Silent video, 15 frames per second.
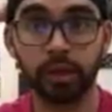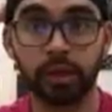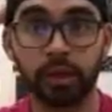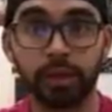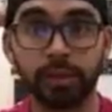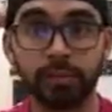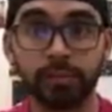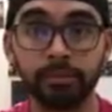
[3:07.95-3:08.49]

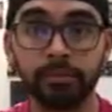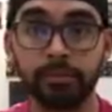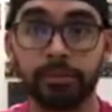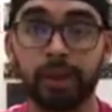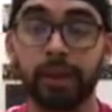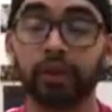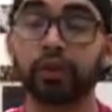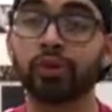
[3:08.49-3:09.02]
come.
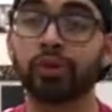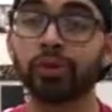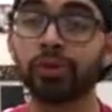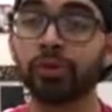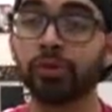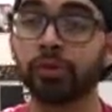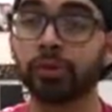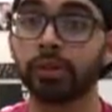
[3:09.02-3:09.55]
Now
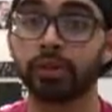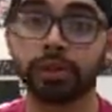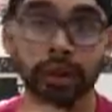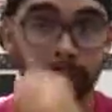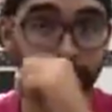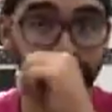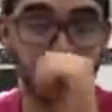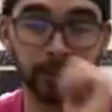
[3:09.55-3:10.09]
true, the
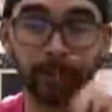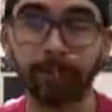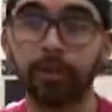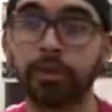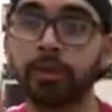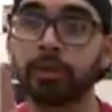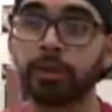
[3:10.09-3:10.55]
sign for true,